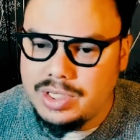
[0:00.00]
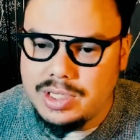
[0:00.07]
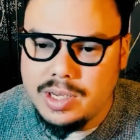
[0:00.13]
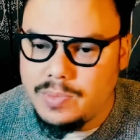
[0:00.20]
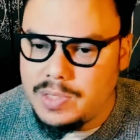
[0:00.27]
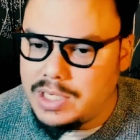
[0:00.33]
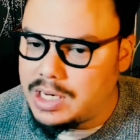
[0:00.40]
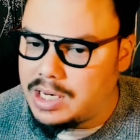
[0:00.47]
that
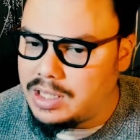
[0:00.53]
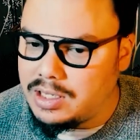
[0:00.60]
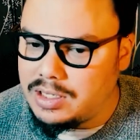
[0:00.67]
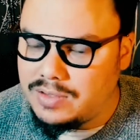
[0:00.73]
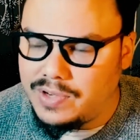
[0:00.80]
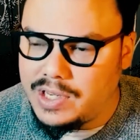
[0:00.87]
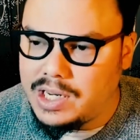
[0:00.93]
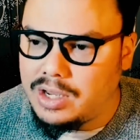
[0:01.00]
we did in
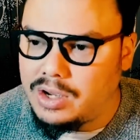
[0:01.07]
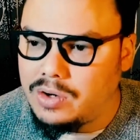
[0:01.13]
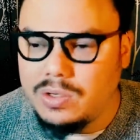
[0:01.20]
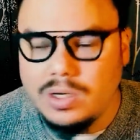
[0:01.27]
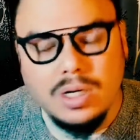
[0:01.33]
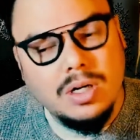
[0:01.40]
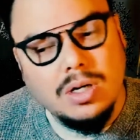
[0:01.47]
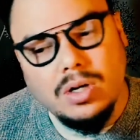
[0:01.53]
this video,
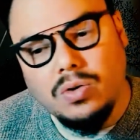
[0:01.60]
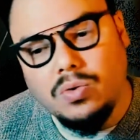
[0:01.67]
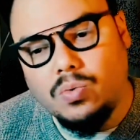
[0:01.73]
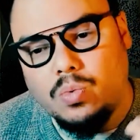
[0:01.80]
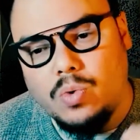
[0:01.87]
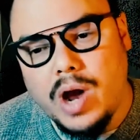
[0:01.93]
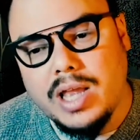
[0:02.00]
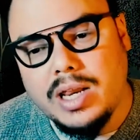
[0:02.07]

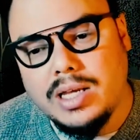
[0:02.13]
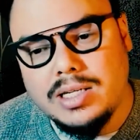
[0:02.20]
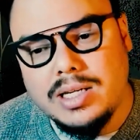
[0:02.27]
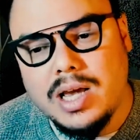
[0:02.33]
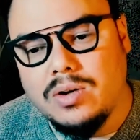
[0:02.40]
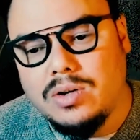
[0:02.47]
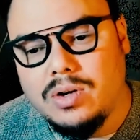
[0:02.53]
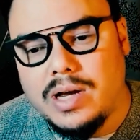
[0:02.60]
writing
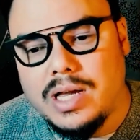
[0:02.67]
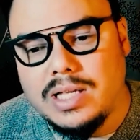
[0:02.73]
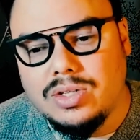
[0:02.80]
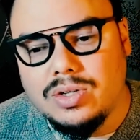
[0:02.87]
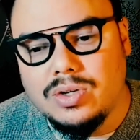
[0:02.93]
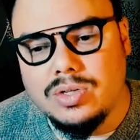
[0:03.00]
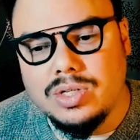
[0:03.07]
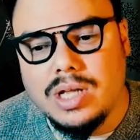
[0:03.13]
down your
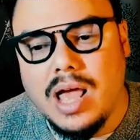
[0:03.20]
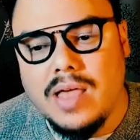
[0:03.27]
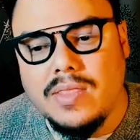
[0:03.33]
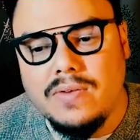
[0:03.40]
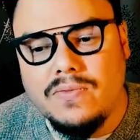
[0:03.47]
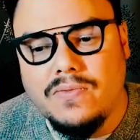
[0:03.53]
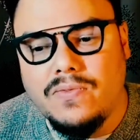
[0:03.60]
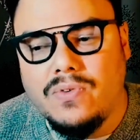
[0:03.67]
answers, and
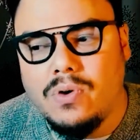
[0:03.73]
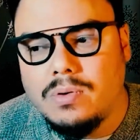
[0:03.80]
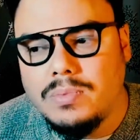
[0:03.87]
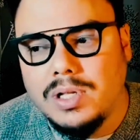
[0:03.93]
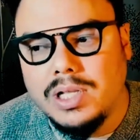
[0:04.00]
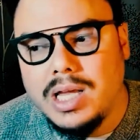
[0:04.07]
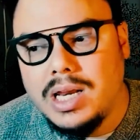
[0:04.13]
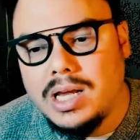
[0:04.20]
then
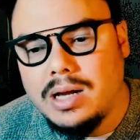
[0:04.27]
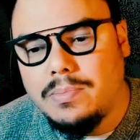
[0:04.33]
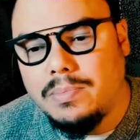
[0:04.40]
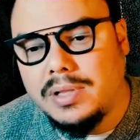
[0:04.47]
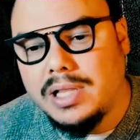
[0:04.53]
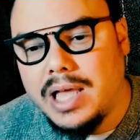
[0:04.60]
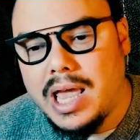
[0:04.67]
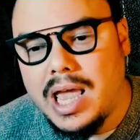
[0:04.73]
formulating a
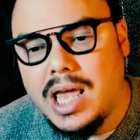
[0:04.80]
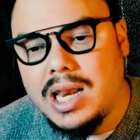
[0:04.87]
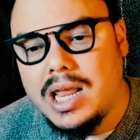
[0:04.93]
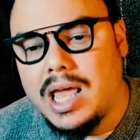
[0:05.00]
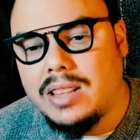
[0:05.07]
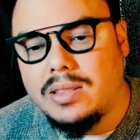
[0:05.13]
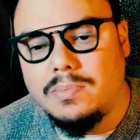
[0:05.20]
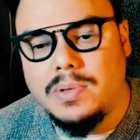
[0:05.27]
plan
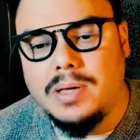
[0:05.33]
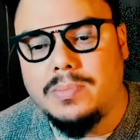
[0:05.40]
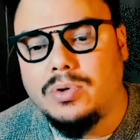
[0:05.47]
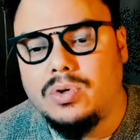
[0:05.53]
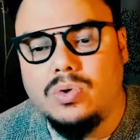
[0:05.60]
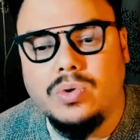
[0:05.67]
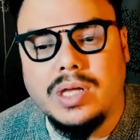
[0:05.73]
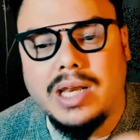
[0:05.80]
and the
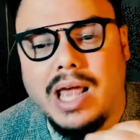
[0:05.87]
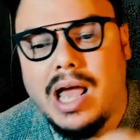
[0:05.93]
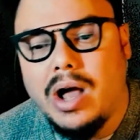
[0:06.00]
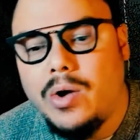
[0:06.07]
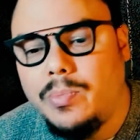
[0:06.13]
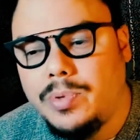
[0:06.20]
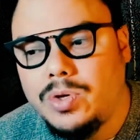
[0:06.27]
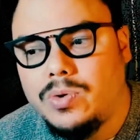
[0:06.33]
people who can
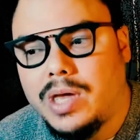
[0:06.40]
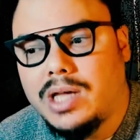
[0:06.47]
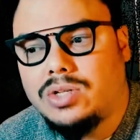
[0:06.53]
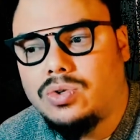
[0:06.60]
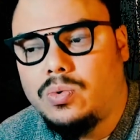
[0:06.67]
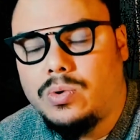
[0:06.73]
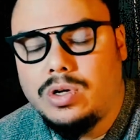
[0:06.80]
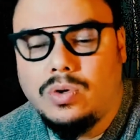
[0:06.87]
help you get
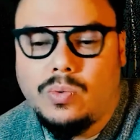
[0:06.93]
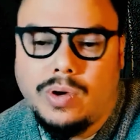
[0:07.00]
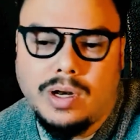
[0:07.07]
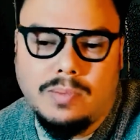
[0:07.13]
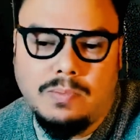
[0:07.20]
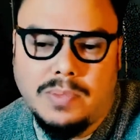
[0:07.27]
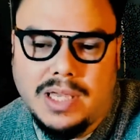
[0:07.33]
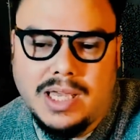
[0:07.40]
to where you want
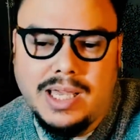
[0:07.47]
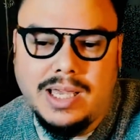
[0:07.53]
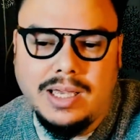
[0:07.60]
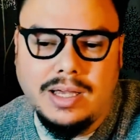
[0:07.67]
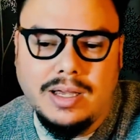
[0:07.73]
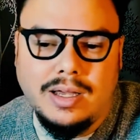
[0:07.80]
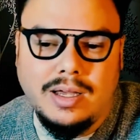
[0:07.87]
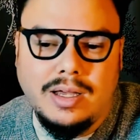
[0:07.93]
to be,
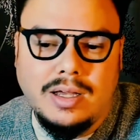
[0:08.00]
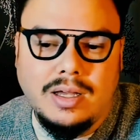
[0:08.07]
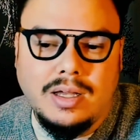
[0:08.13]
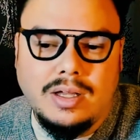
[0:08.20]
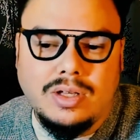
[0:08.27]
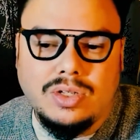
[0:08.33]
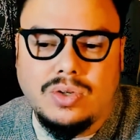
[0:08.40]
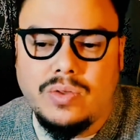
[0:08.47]

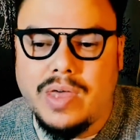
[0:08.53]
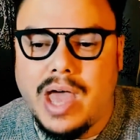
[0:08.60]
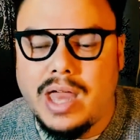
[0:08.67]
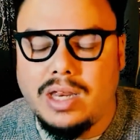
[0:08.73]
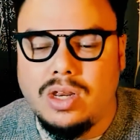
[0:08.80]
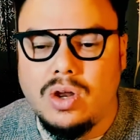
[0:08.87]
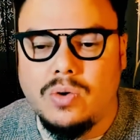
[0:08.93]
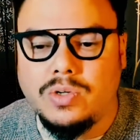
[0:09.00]
so
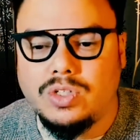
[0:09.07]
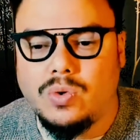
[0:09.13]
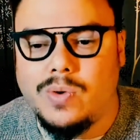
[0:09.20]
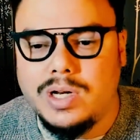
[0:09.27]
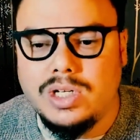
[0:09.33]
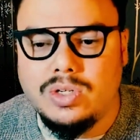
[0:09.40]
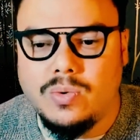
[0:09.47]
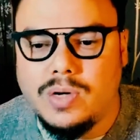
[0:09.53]
that, in
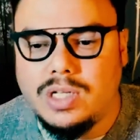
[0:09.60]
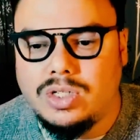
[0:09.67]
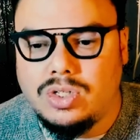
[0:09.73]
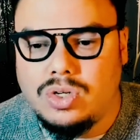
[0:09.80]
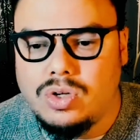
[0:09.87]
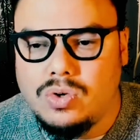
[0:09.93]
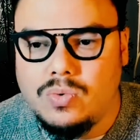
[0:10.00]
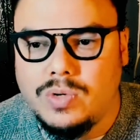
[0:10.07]

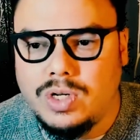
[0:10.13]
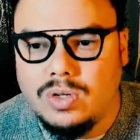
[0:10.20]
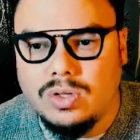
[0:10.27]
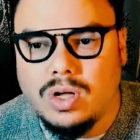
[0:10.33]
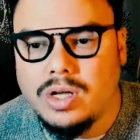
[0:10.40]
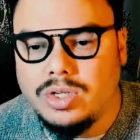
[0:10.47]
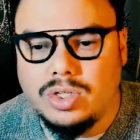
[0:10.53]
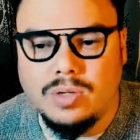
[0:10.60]
2022, when you
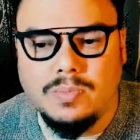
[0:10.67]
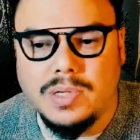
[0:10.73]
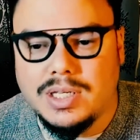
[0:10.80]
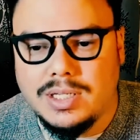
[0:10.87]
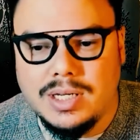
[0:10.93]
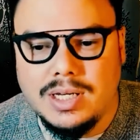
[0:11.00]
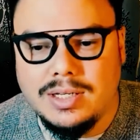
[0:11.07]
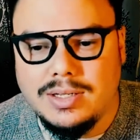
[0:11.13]
launch your
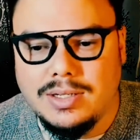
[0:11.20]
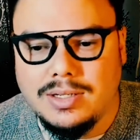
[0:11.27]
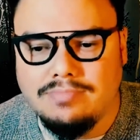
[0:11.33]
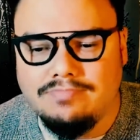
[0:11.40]
business,